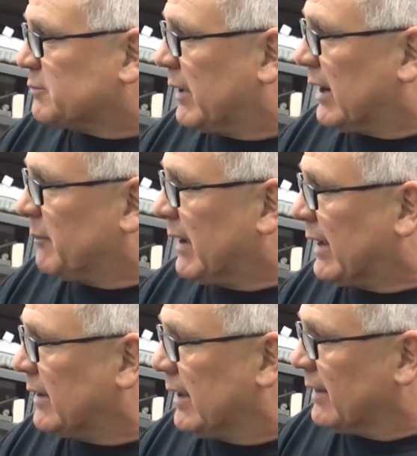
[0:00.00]
But I
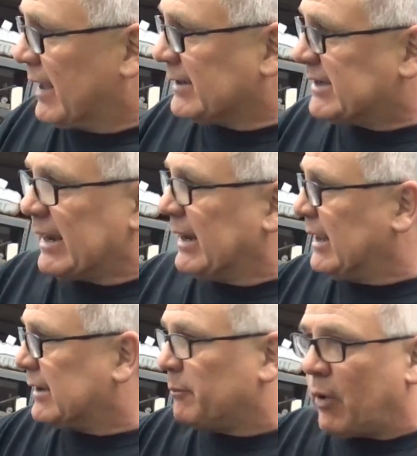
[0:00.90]
mean, like I said,
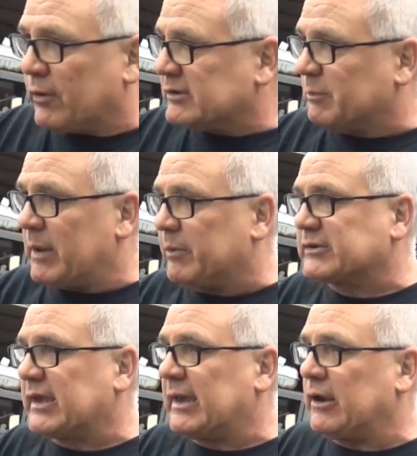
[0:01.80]
any components that people
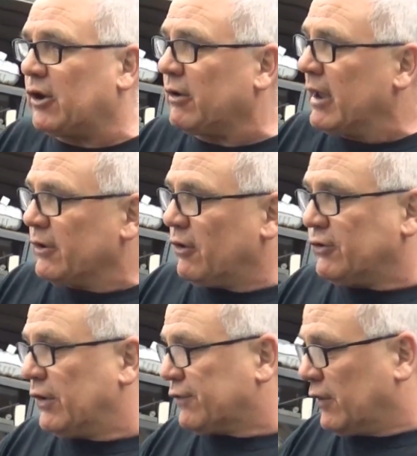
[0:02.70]
see in here,
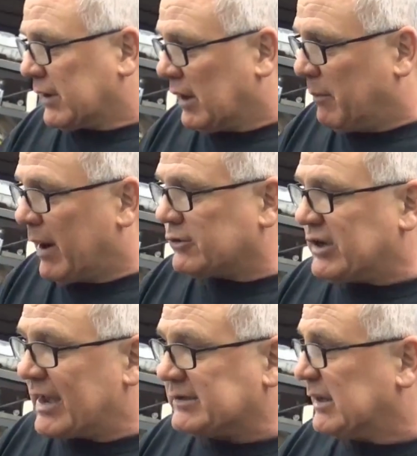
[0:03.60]
just look at a bare
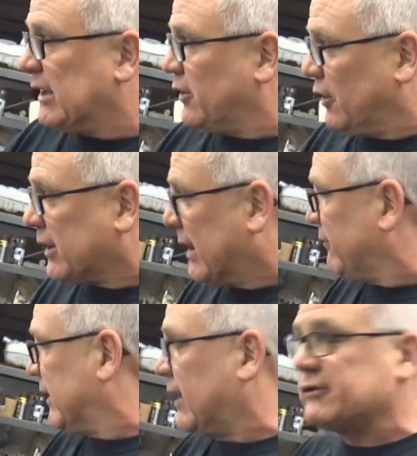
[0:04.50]
chassis, then you look at
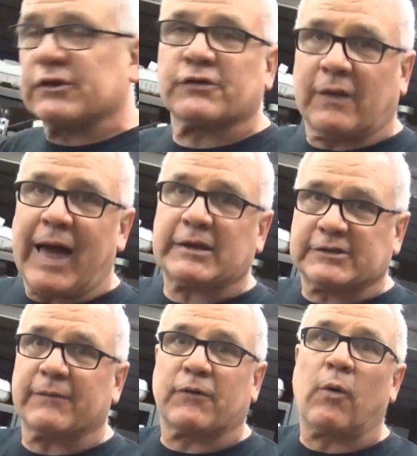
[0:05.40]
everything else, there's a lot of
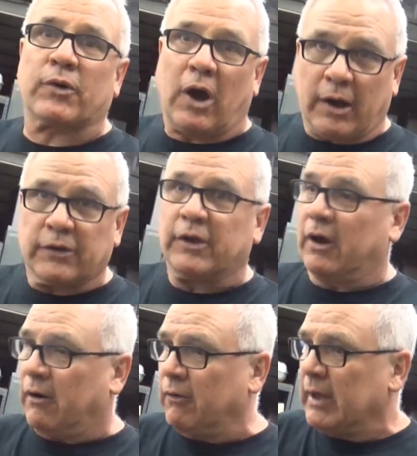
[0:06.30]
stuff going on,
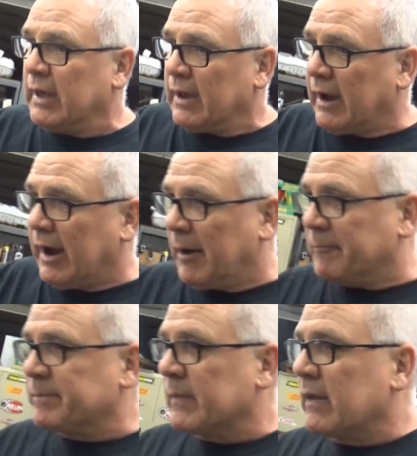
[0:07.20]

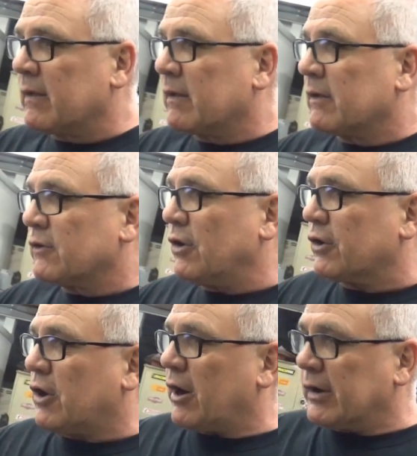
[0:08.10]
the
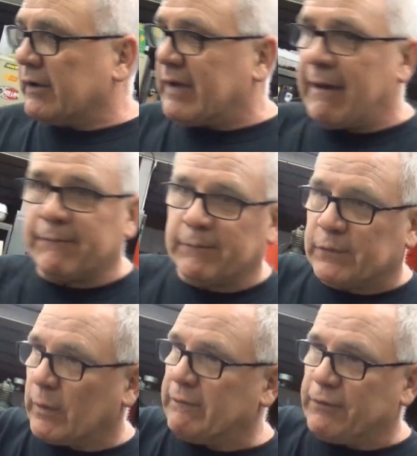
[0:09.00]
car does have
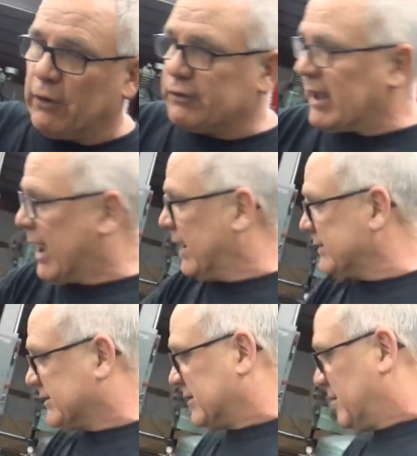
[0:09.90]
3 fuel
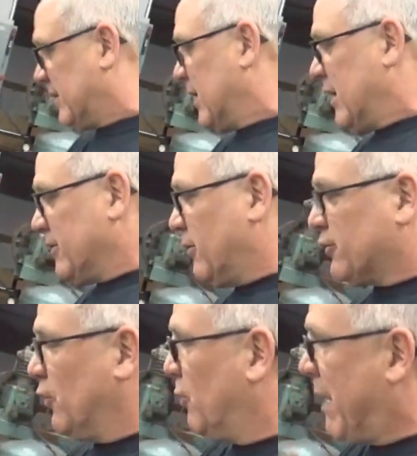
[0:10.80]
tanks and,
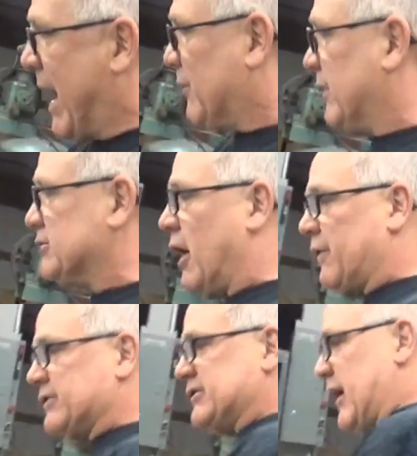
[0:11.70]
dual batteries, all
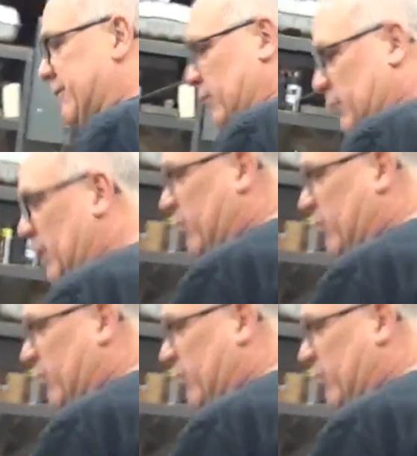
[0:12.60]
the stuff, the removable